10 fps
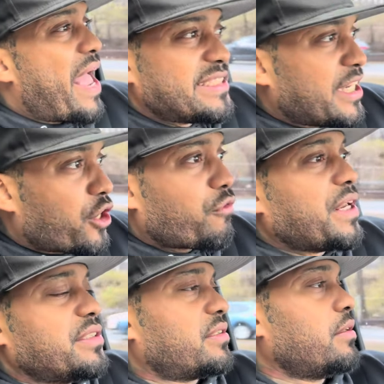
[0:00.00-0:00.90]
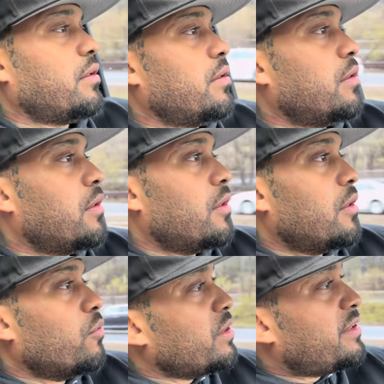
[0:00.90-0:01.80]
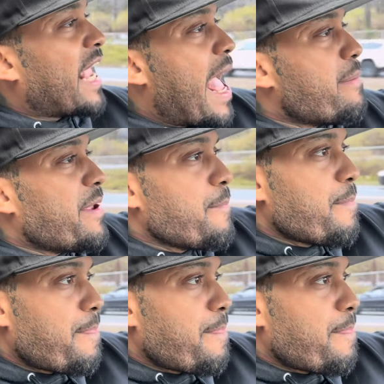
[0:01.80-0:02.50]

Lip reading: has increased. But damn it,